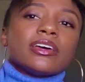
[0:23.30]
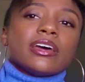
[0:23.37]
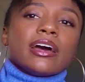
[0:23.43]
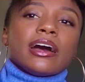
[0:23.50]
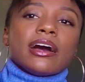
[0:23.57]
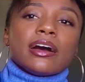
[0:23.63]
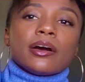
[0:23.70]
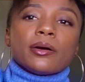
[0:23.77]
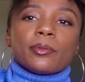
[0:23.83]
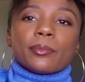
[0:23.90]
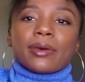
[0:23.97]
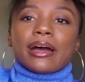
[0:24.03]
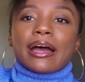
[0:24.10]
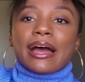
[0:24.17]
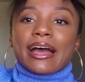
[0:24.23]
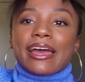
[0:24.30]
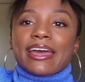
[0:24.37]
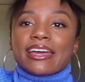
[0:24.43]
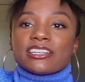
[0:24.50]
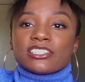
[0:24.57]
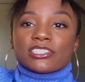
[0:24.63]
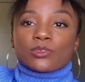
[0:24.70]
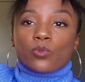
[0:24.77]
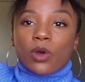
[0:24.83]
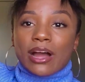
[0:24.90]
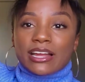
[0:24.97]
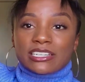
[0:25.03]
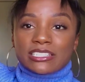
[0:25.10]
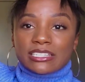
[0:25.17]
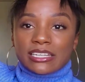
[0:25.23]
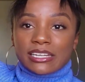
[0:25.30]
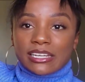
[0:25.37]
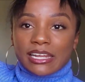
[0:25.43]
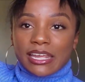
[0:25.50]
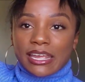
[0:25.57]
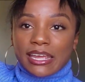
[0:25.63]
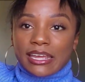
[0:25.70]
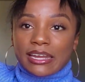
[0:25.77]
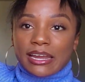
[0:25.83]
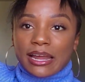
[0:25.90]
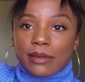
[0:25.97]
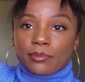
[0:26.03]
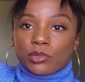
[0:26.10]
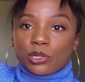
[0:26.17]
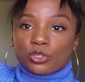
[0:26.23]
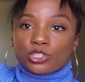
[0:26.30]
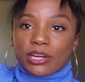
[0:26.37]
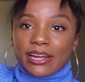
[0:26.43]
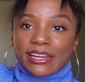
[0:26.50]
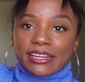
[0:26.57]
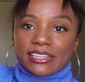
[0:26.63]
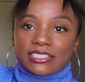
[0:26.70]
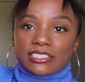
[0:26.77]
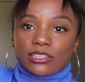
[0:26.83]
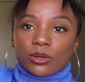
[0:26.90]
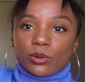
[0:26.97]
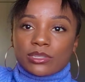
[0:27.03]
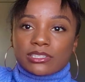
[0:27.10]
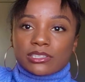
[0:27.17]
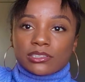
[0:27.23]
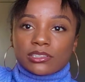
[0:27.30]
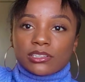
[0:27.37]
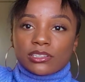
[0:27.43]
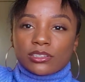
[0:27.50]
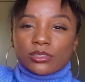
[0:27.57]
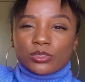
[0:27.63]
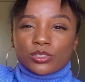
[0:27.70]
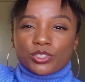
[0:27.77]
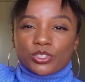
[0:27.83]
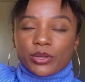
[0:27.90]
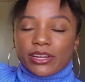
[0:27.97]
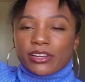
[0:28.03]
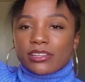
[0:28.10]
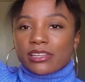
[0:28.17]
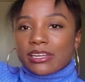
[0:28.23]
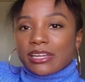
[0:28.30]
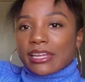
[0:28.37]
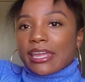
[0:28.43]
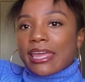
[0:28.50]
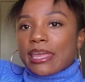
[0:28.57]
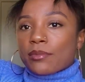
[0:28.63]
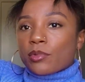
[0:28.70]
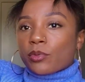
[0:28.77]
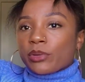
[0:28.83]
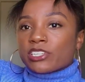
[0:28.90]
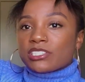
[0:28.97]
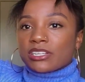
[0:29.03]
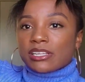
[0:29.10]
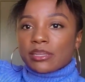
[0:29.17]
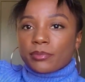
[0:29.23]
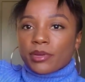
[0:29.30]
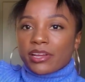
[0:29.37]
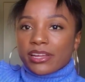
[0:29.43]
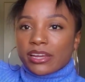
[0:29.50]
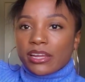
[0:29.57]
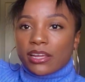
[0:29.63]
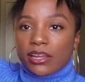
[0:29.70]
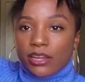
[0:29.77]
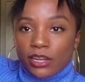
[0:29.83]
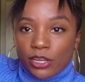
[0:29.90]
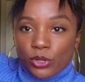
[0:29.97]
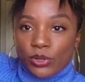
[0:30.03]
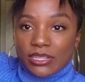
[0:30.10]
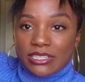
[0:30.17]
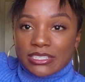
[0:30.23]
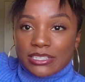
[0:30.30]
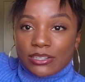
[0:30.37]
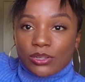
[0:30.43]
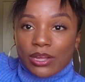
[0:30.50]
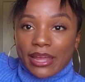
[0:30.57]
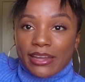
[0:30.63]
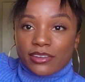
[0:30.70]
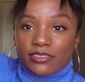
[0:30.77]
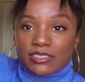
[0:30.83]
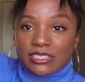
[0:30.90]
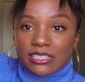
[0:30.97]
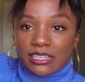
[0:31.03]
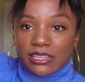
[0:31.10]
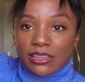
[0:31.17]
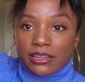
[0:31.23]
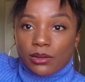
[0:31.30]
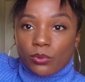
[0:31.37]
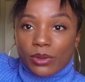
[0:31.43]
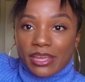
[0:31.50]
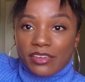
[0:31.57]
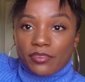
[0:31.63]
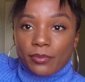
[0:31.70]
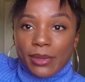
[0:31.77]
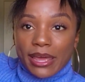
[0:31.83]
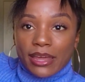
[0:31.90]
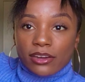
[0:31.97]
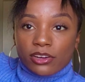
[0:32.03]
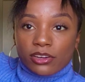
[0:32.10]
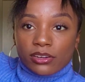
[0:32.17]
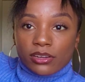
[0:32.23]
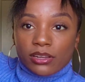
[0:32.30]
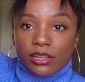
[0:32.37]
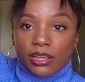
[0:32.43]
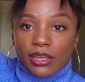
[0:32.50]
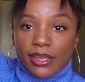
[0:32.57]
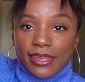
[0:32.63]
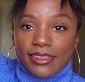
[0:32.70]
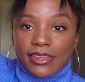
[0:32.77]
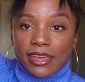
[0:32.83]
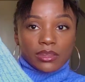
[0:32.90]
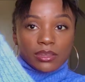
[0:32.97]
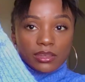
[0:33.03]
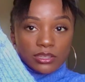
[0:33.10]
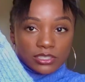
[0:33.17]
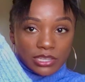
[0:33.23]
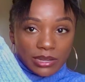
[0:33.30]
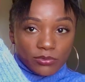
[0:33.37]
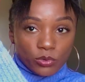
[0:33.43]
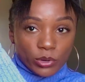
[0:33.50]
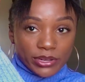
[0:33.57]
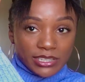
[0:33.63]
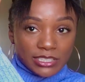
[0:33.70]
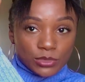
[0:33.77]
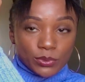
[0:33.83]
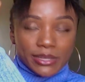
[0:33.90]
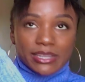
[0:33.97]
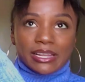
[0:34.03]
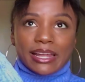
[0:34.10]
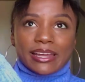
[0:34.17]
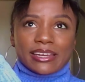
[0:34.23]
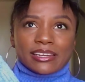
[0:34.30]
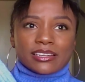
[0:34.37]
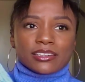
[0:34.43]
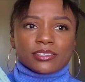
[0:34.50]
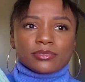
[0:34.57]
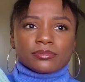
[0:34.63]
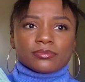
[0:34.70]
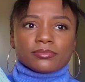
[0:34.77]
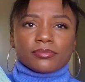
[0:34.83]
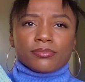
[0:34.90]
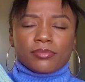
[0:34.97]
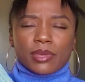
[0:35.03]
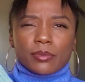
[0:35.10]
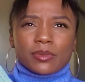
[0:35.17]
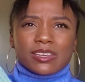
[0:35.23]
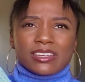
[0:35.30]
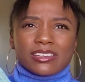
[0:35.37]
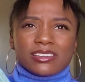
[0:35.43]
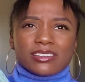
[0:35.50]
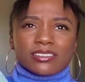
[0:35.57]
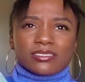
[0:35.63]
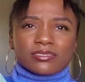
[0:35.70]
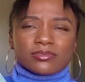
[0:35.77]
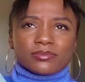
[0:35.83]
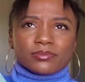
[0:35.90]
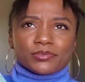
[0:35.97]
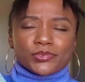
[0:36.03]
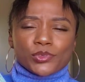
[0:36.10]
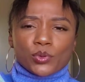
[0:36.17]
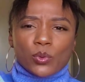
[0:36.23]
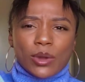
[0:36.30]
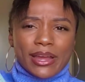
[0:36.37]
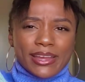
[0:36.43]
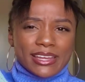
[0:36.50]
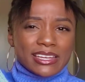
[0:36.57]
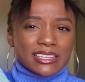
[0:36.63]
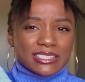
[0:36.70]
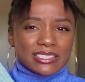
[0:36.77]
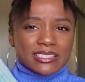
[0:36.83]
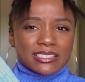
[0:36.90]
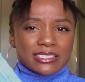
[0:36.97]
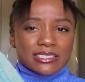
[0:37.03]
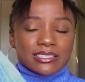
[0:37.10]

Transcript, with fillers: Um, I had just washed it and I blow dried it, so it's a little straighter than it came originally, but you can still kind of see the wave pattern in the hair. So I've worn this wig like maybe twice.